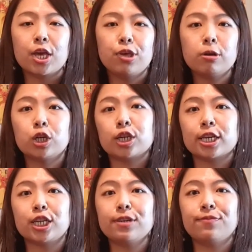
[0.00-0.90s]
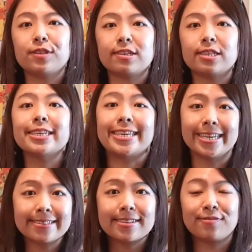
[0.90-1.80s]
You should actually visit
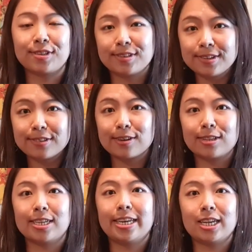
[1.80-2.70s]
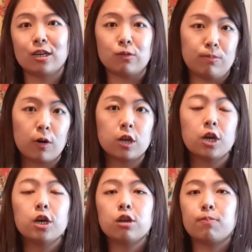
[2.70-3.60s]
guest services on the day that you board
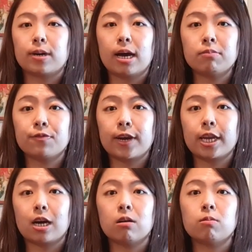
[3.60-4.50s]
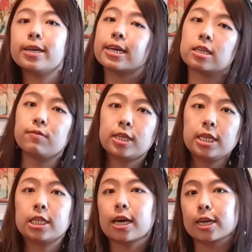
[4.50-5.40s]
to perhaps find out what
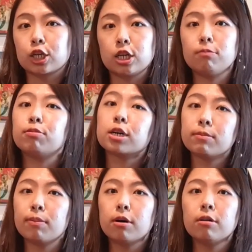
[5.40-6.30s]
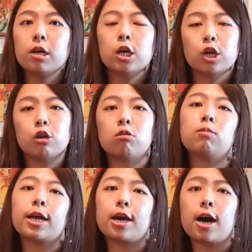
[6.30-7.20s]
activities are actually bookable,
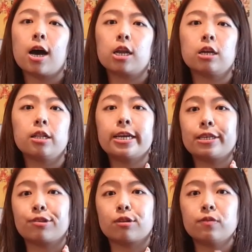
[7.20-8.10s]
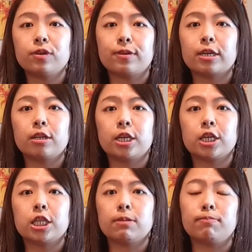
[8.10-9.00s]
what are the latest COVID
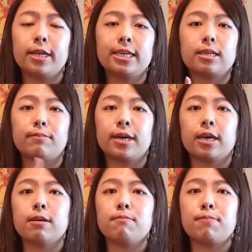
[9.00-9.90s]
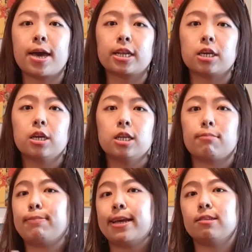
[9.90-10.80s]
regulations in place that might impact the
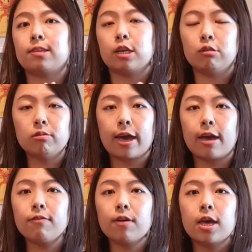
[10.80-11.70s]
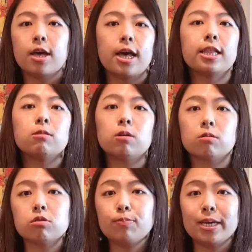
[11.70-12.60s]
plans that you have. And they will
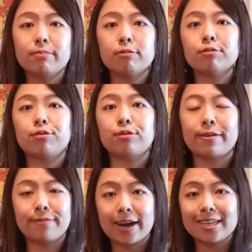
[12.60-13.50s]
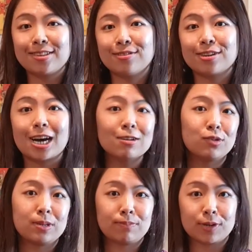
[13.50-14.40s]
also be able to advise you on how to
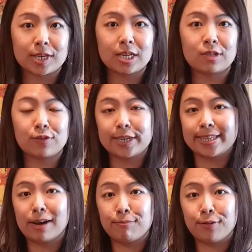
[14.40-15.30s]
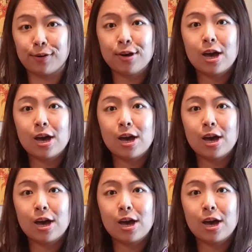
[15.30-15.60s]
make bookings, for example,